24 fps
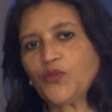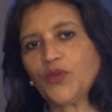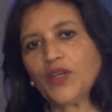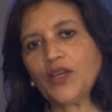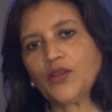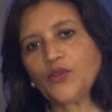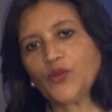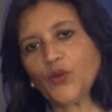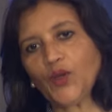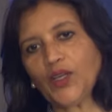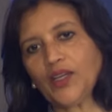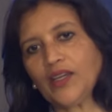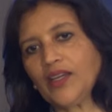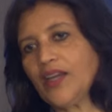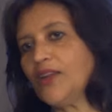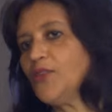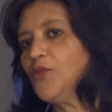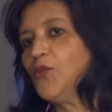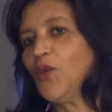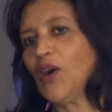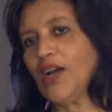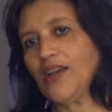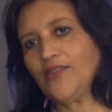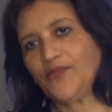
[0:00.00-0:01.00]
we are doing
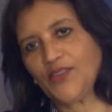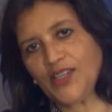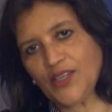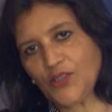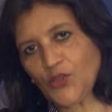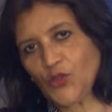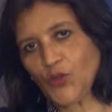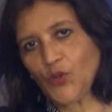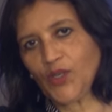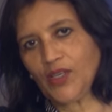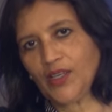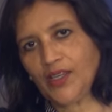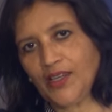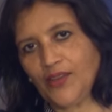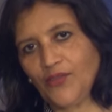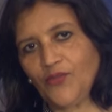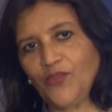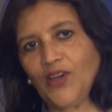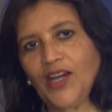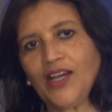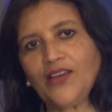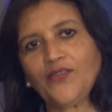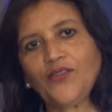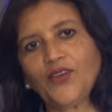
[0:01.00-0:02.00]
and why we are doing and
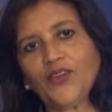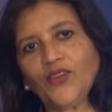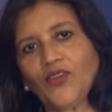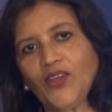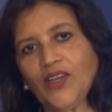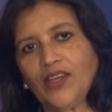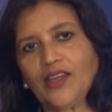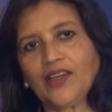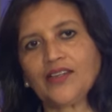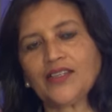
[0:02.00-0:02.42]
why we think